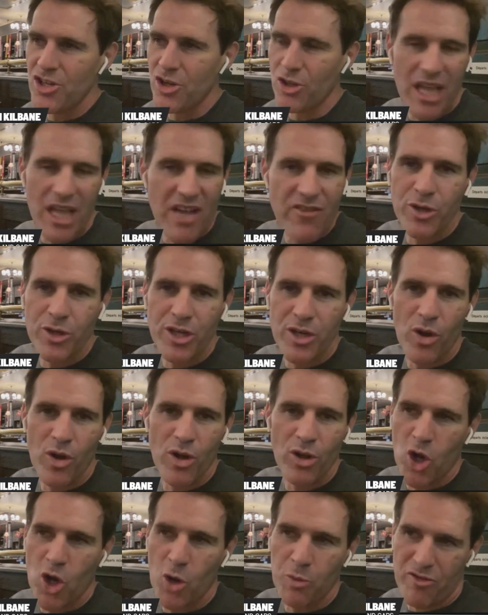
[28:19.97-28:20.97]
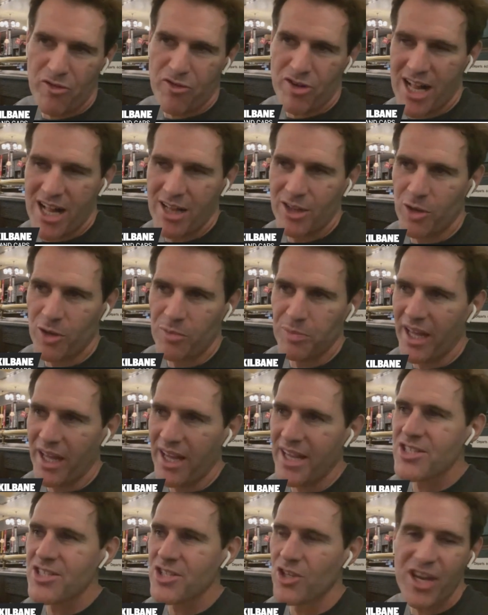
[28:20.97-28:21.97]
you'll never win a World Cup if Ronaldo
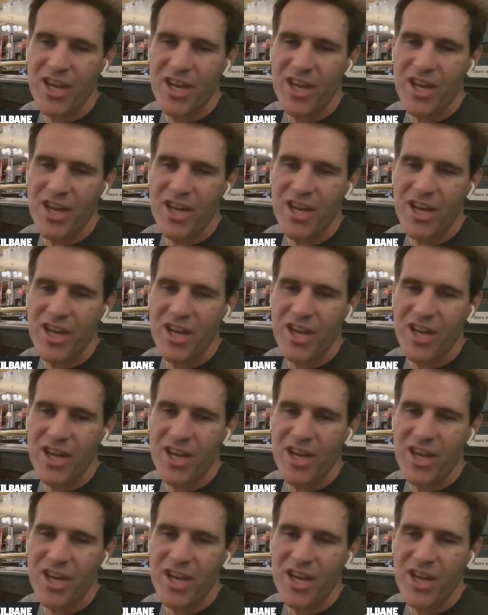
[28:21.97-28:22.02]
plays.